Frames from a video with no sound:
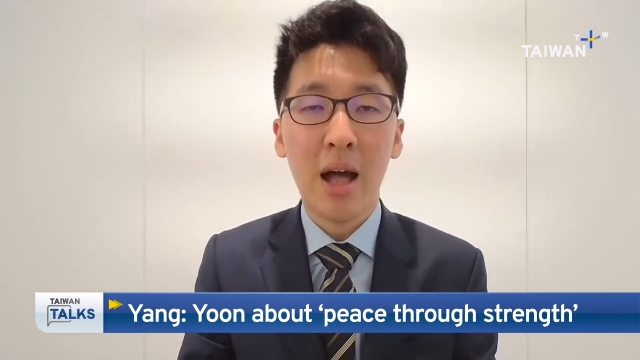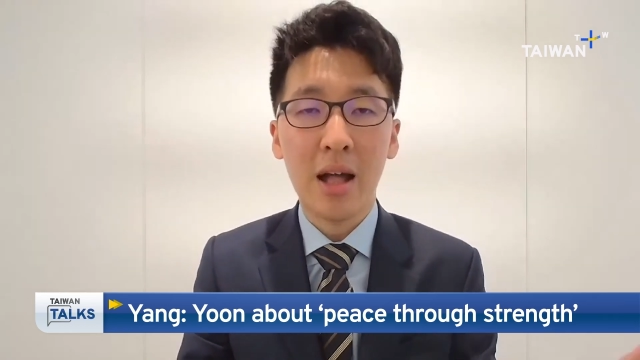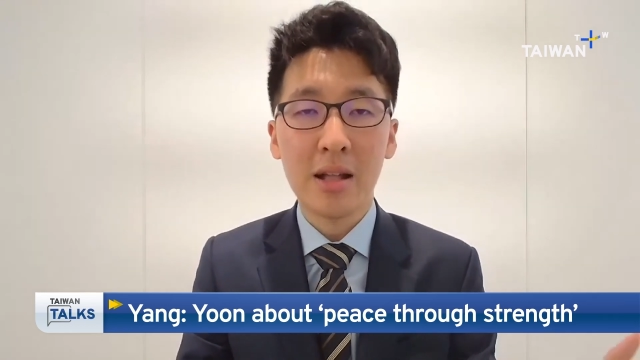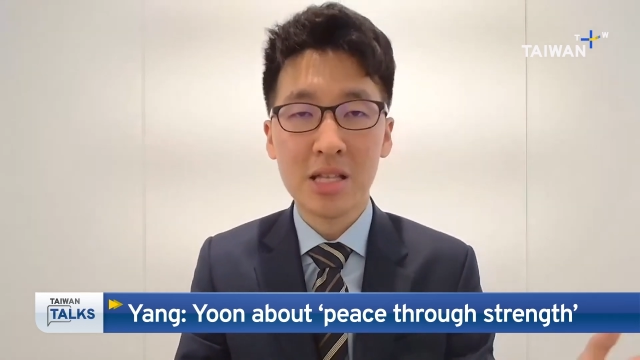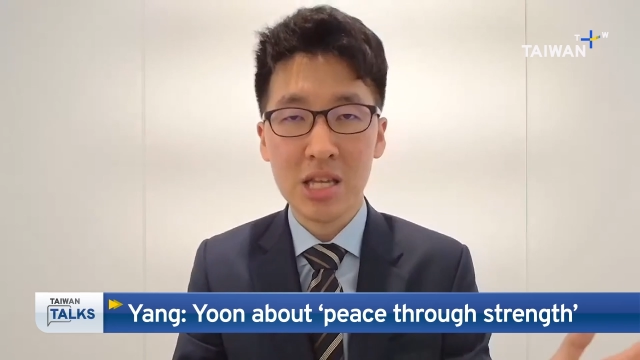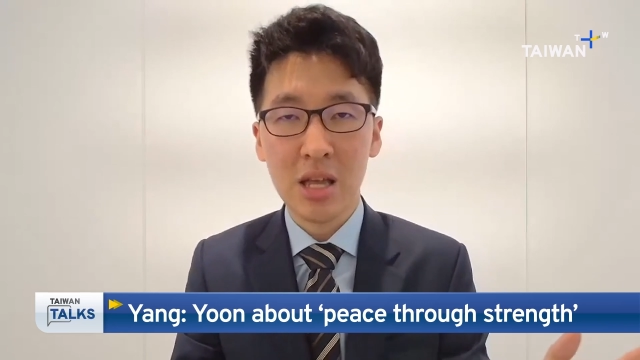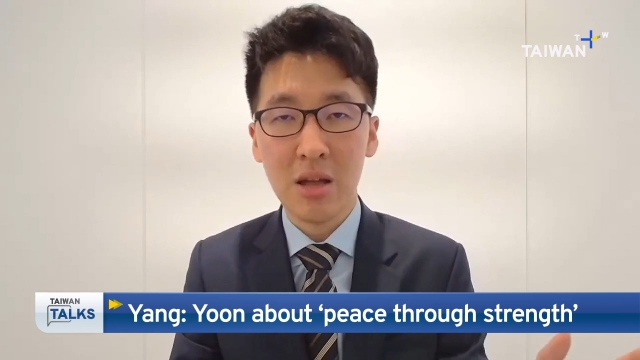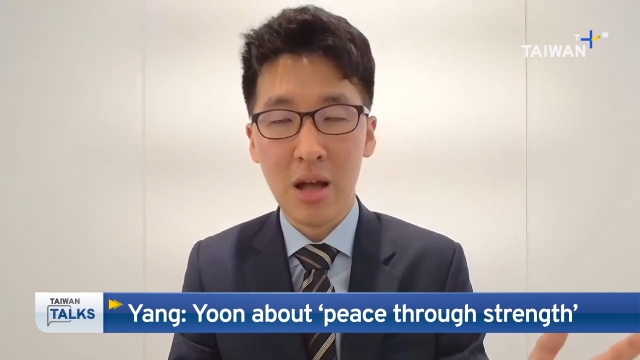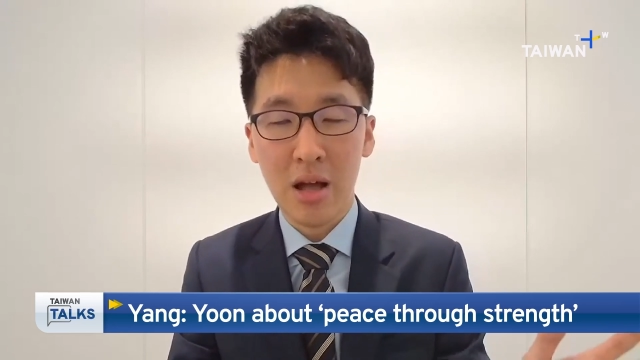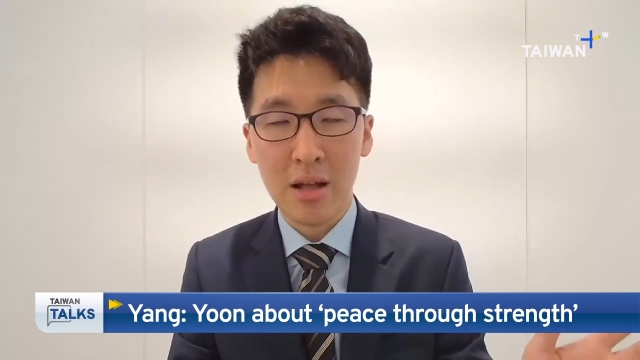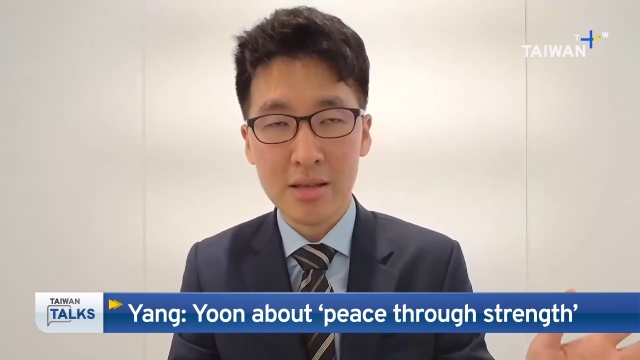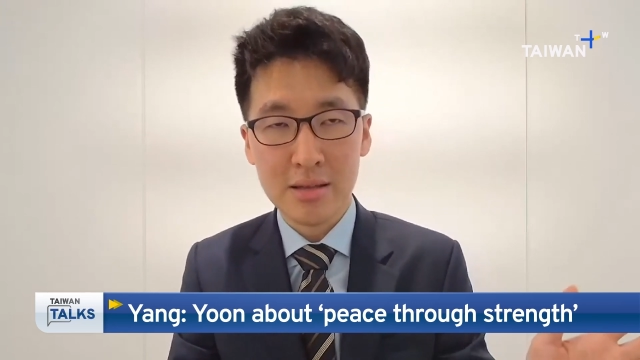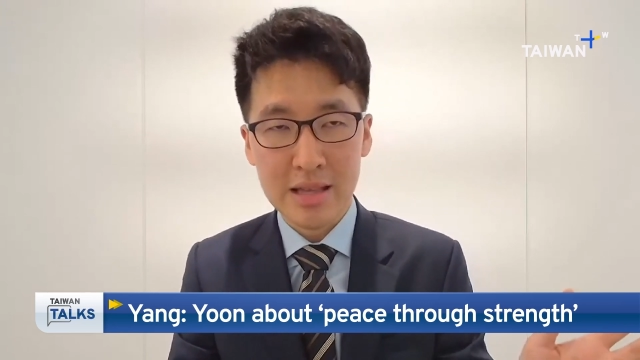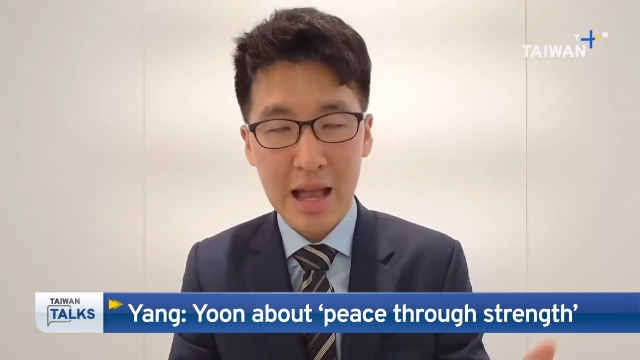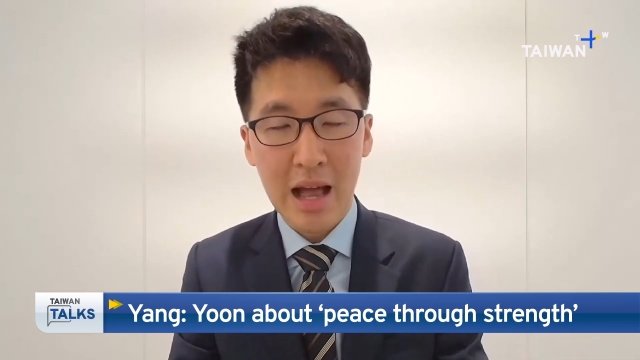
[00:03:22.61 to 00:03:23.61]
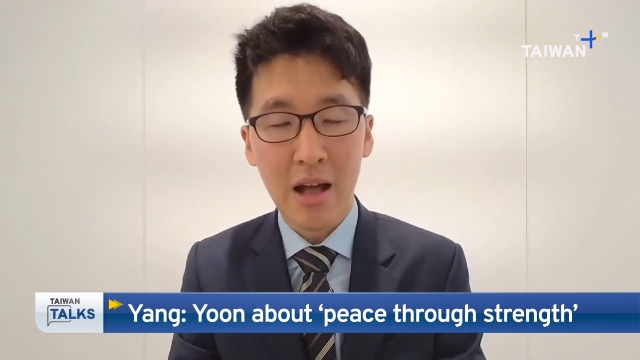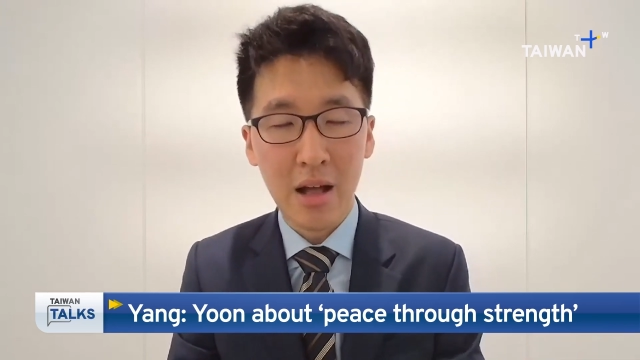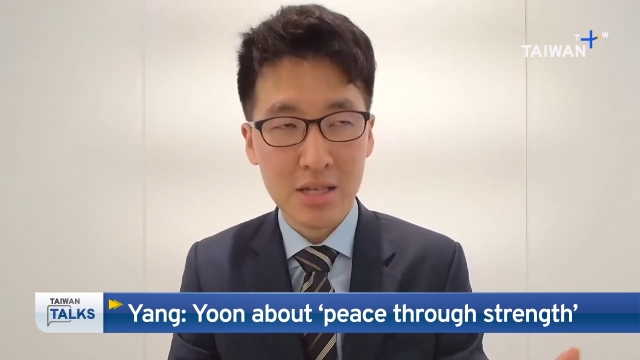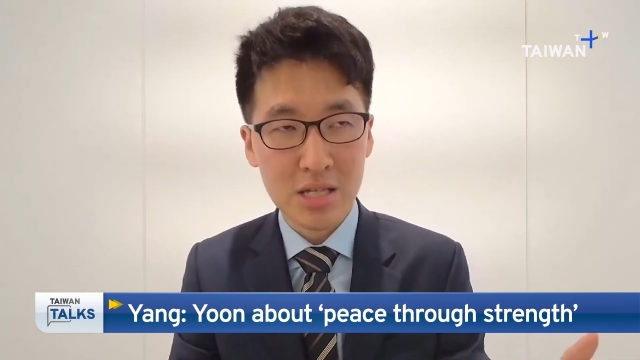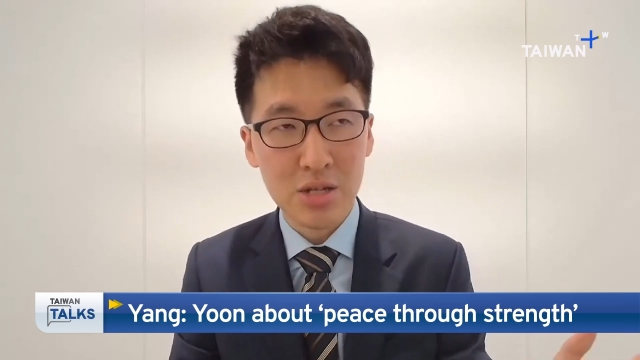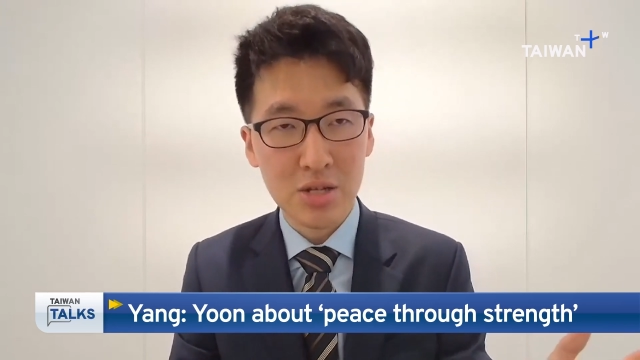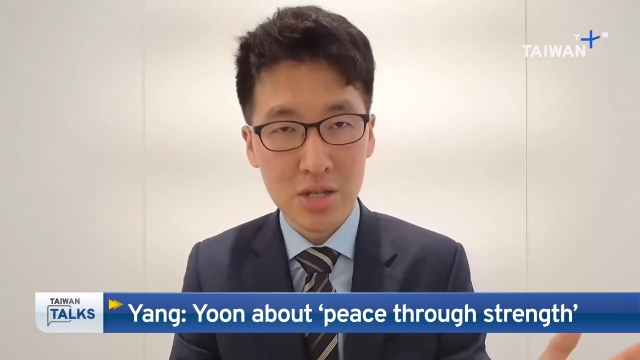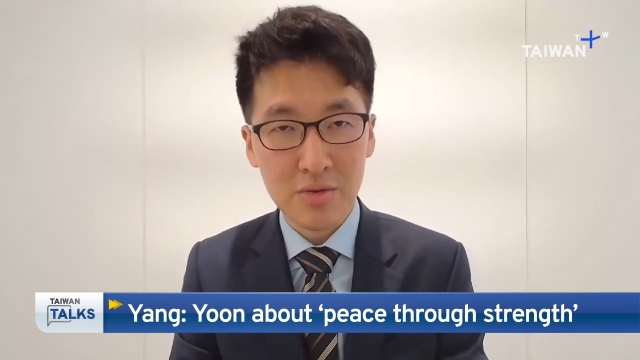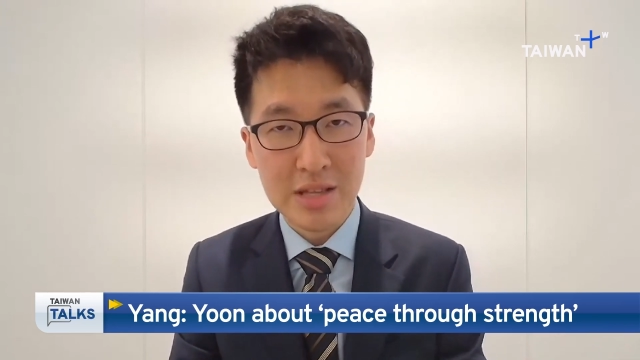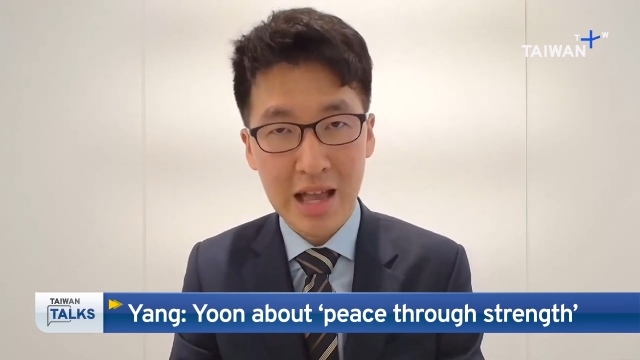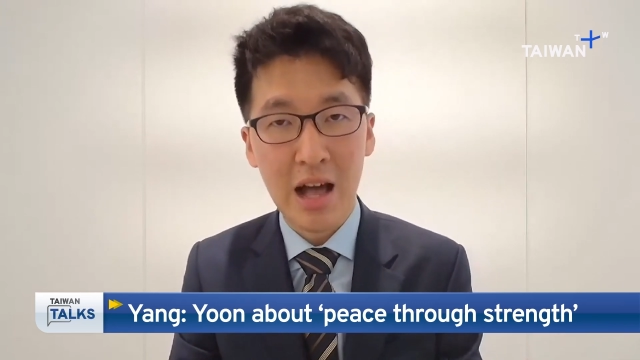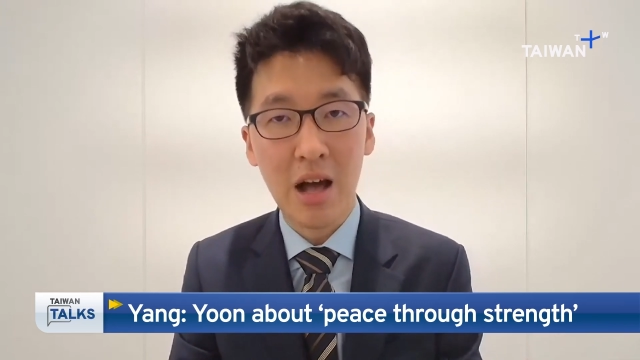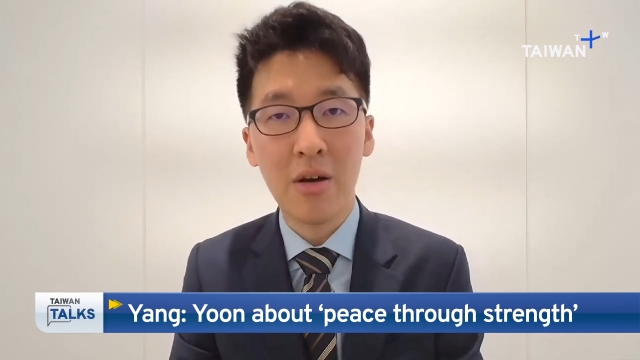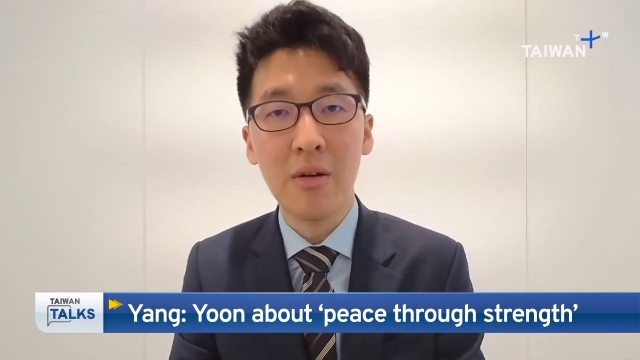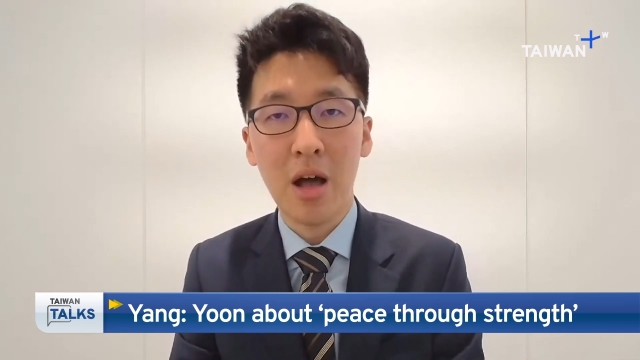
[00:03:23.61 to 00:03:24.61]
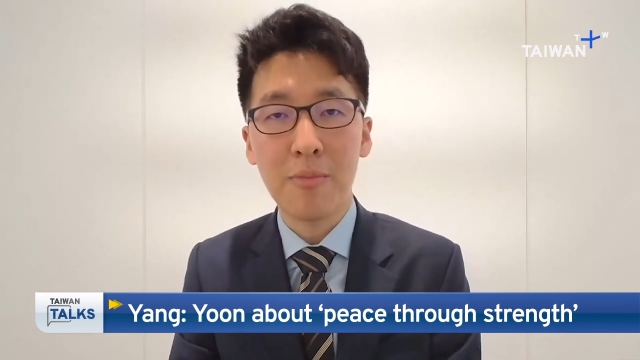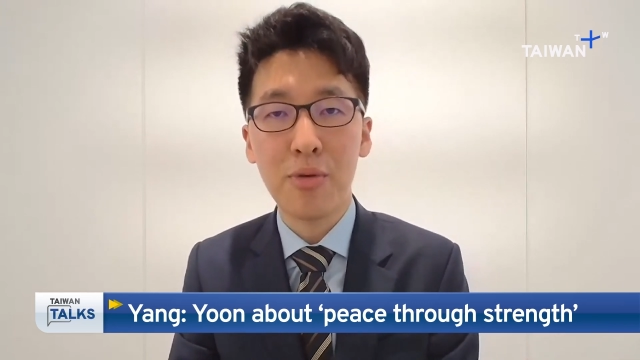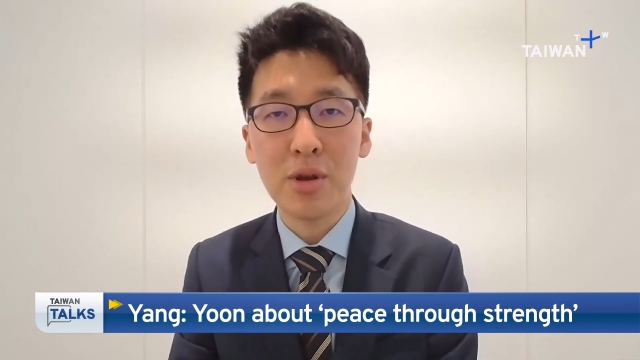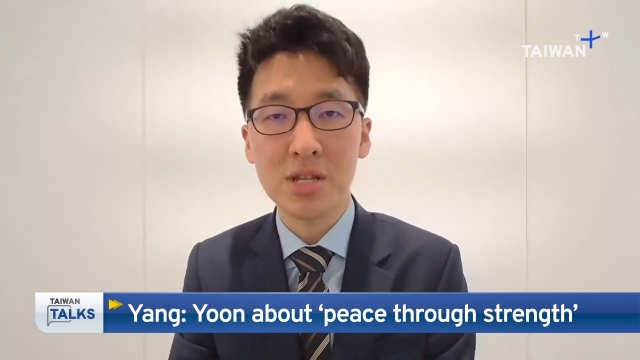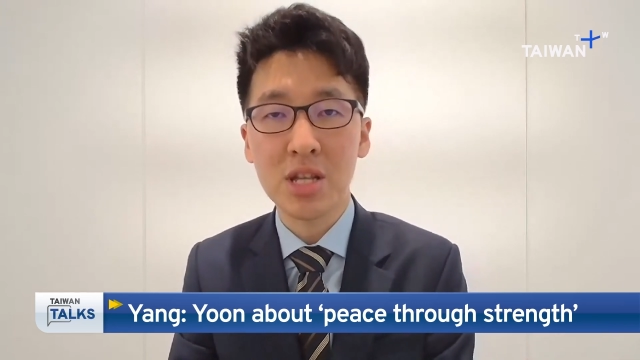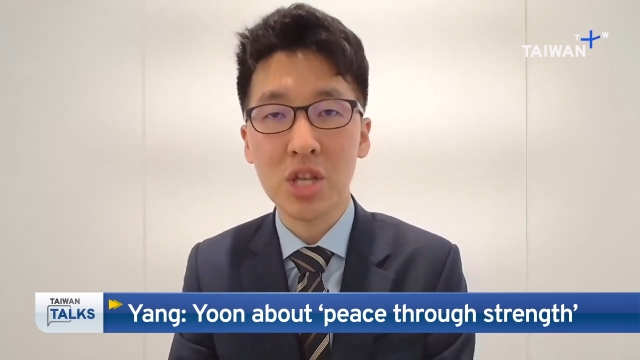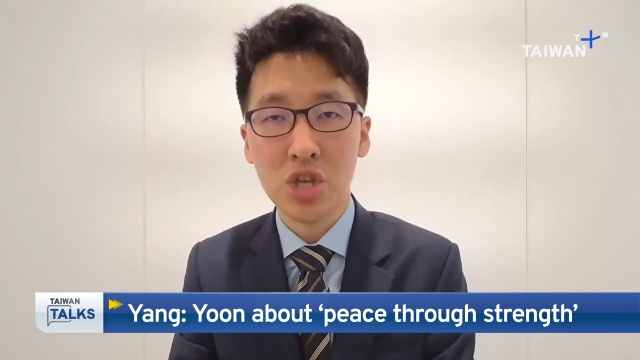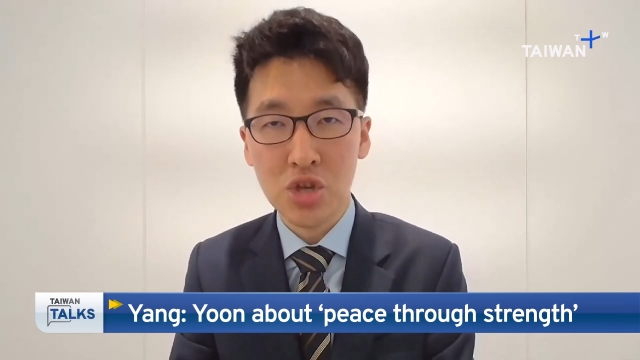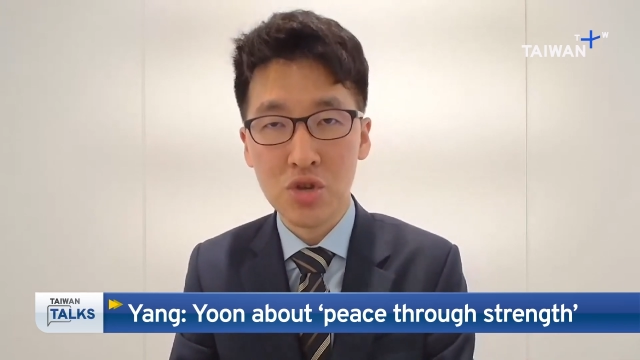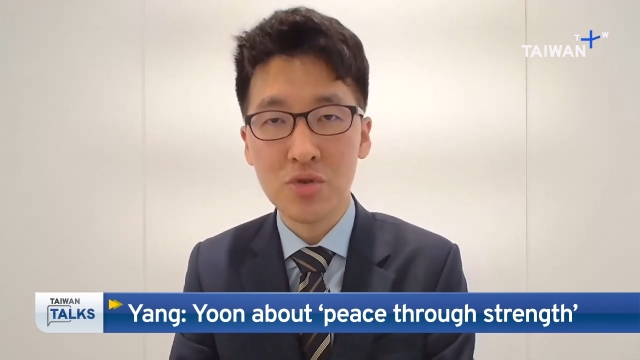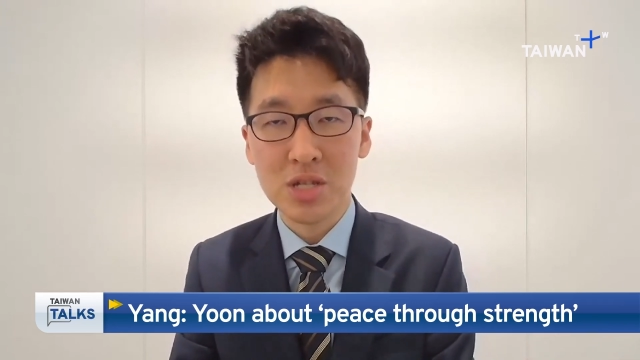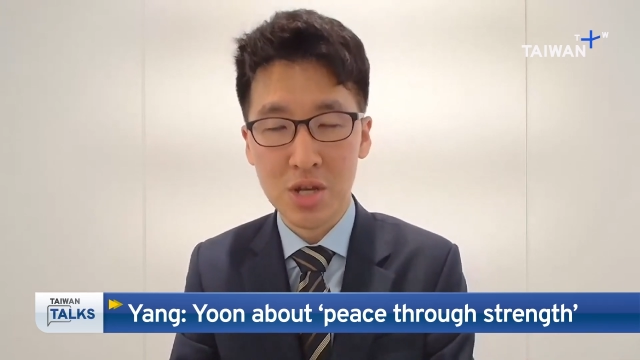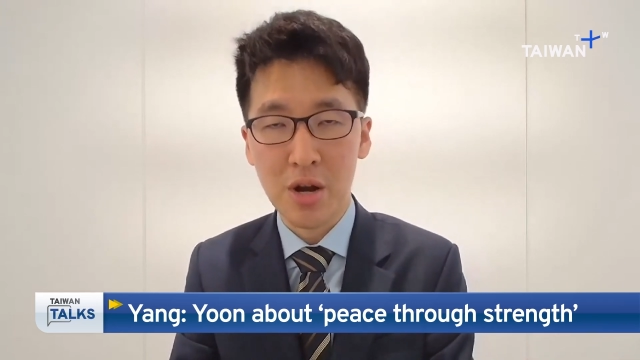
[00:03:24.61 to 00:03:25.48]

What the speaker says: to now President Yoon's